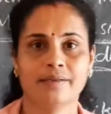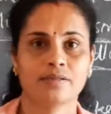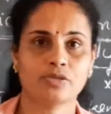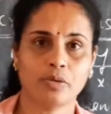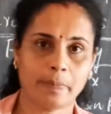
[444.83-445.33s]

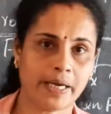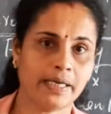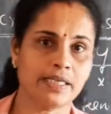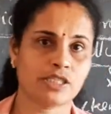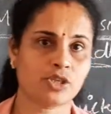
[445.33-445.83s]
So bread
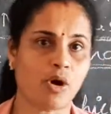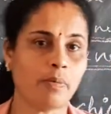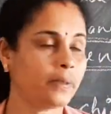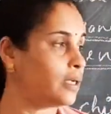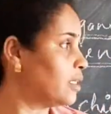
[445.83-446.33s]
is
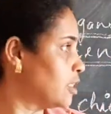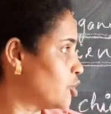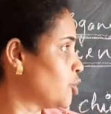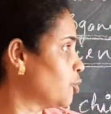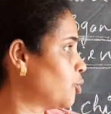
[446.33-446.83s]
soft is
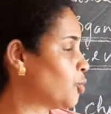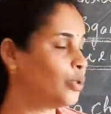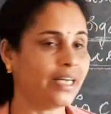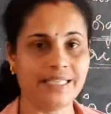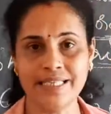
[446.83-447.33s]
due to
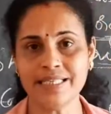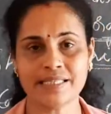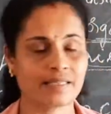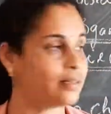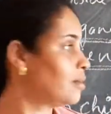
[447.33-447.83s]
the
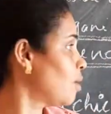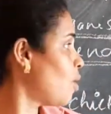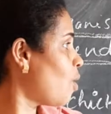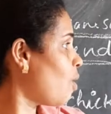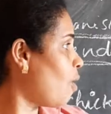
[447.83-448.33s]
yeast,
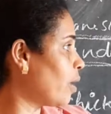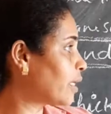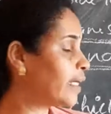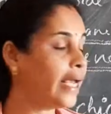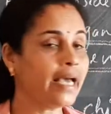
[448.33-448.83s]

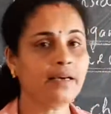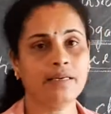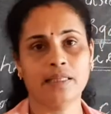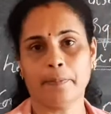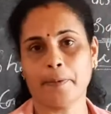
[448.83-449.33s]
or cake,
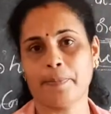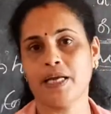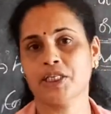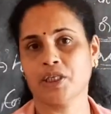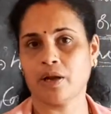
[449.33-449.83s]
in the
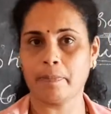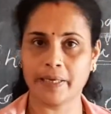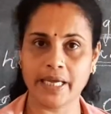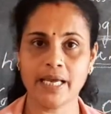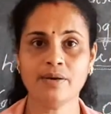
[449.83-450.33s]
preparation of
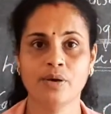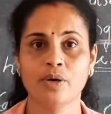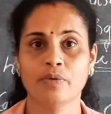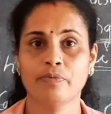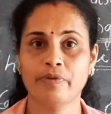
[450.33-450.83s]

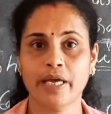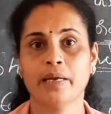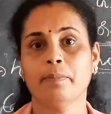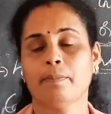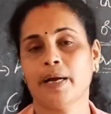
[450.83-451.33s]
cake
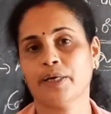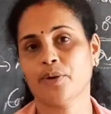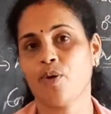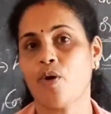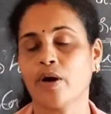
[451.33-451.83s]
where
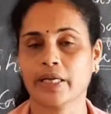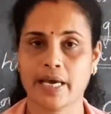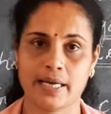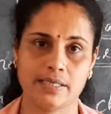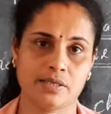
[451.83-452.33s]

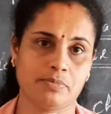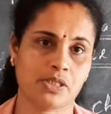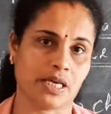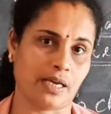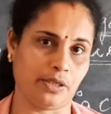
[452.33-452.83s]
microorganisms
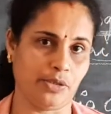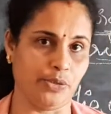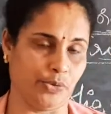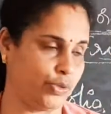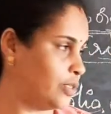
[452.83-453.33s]
are
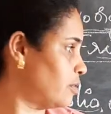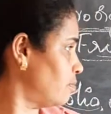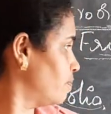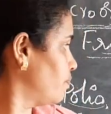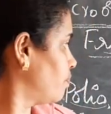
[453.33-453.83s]
used.
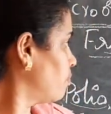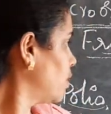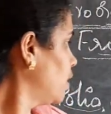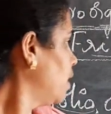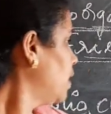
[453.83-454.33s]

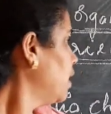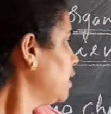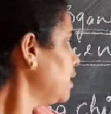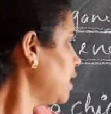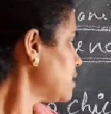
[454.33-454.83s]

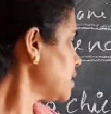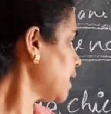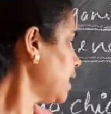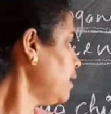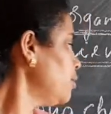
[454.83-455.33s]
Then
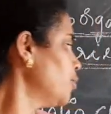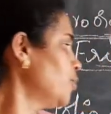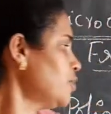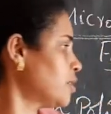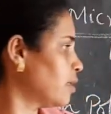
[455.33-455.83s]
second
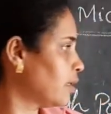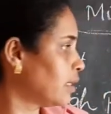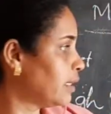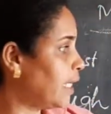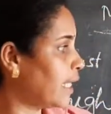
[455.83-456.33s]
use,
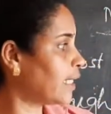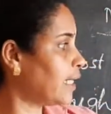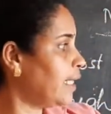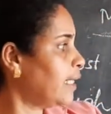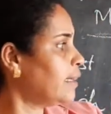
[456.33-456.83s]
they
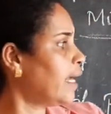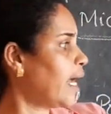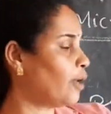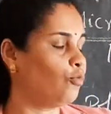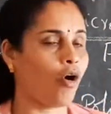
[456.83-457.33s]
clean the
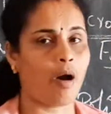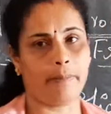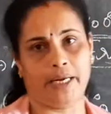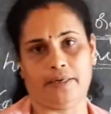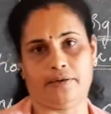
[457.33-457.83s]

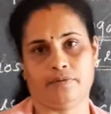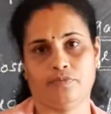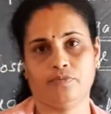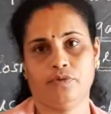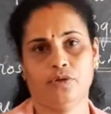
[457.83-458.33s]
environment.
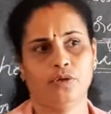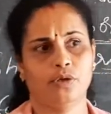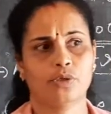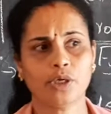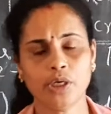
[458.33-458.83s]
So